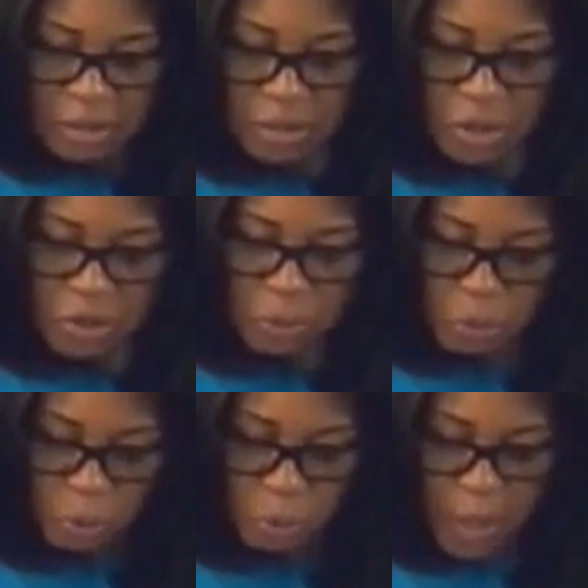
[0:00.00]
so
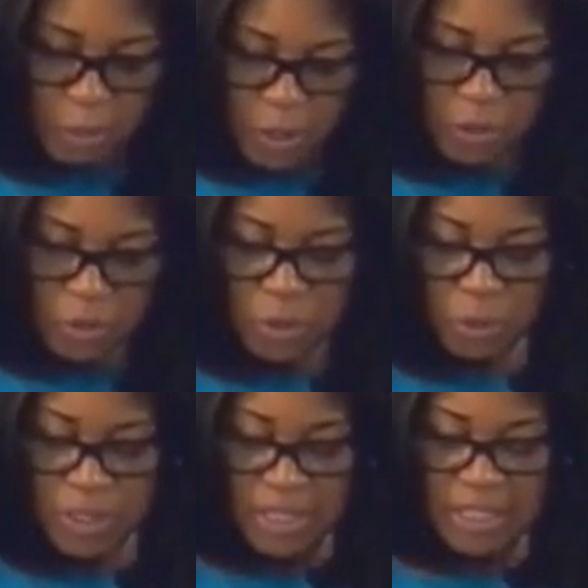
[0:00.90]
when
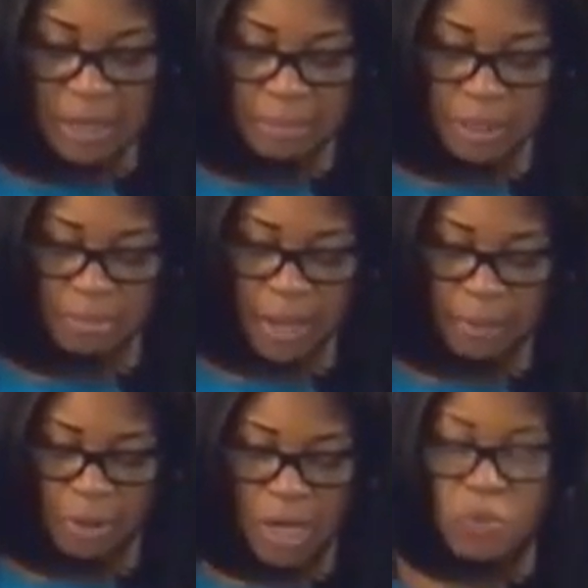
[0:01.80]
Ruth was accepted by Boaz,